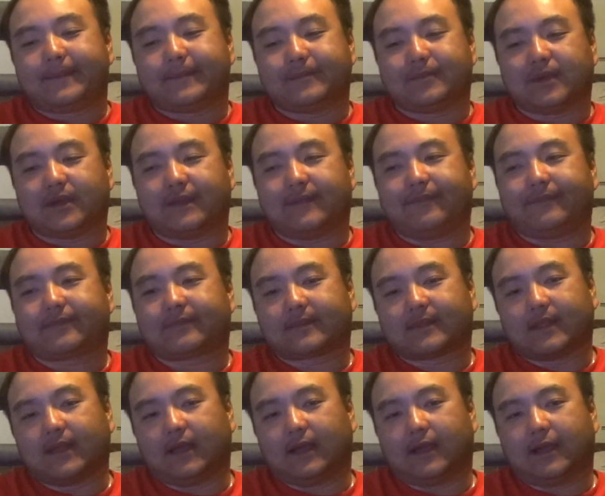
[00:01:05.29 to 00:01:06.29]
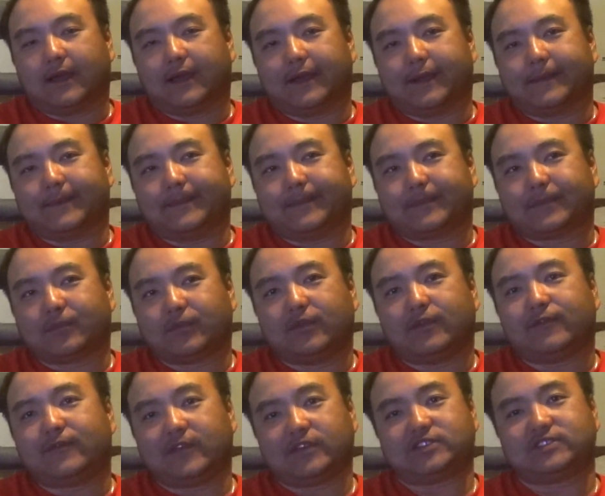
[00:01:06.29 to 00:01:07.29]
But we
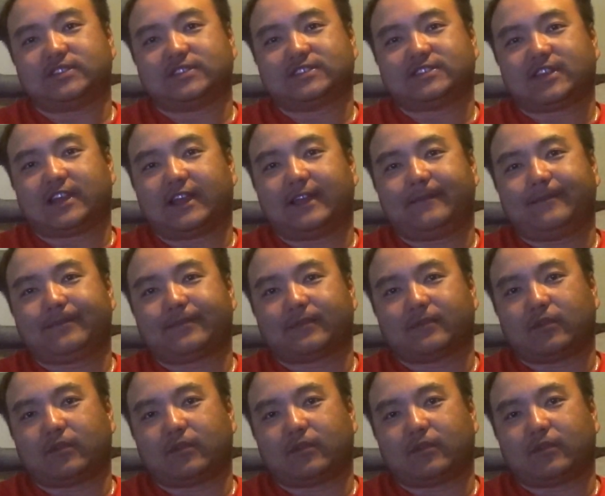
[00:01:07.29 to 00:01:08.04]
went fishing this time.